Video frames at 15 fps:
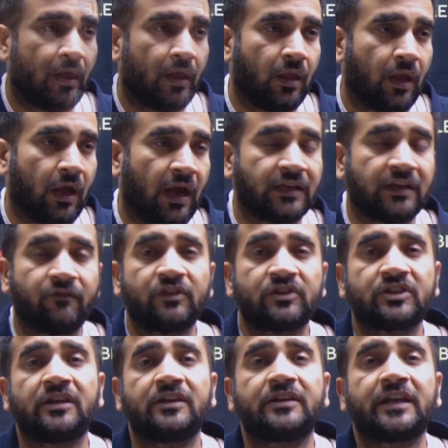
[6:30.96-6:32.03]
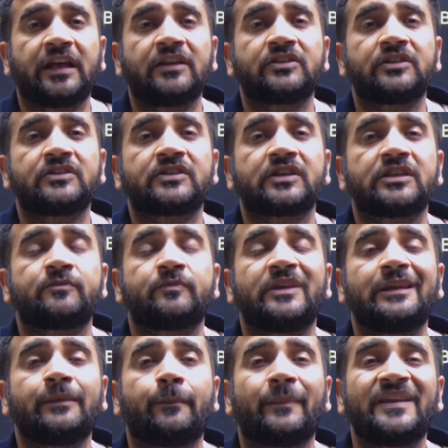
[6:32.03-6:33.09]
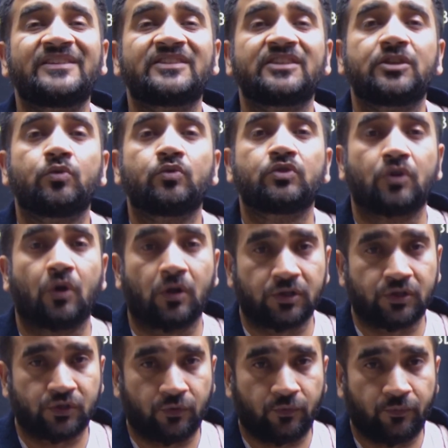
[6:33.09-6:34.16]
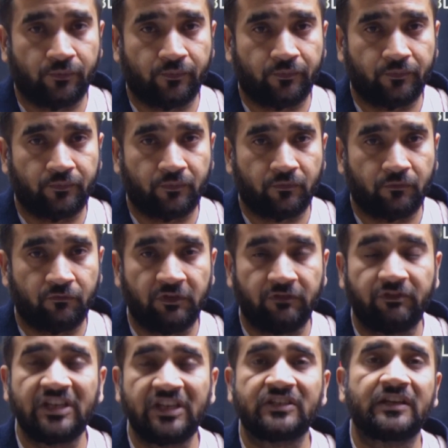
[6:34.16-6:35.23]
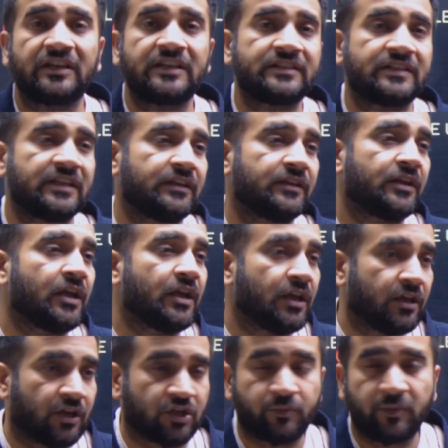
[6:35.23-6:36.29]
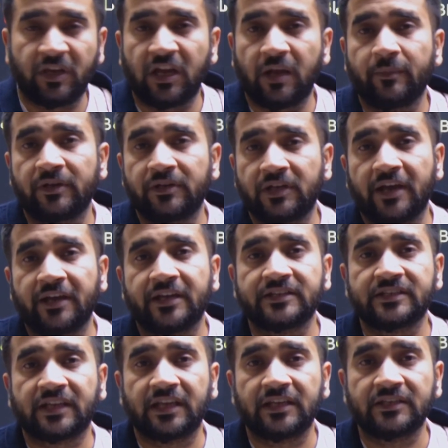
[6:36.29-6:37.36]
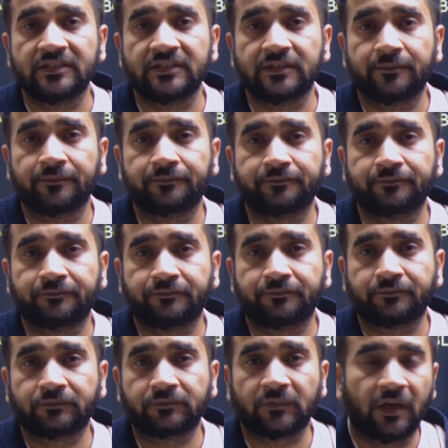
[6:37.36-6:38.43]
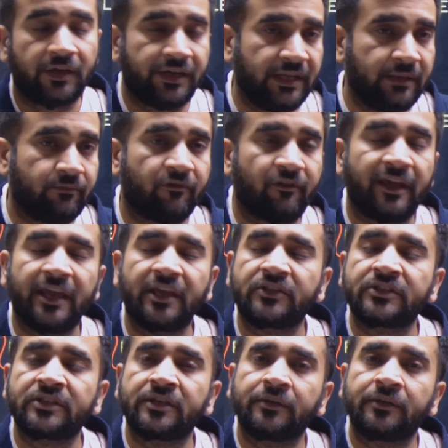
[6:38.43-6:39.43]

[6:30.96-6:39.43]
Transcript: Artificial intelligence is being misused also. We've recently seen Rashmika Mandhana's case, deep fakes.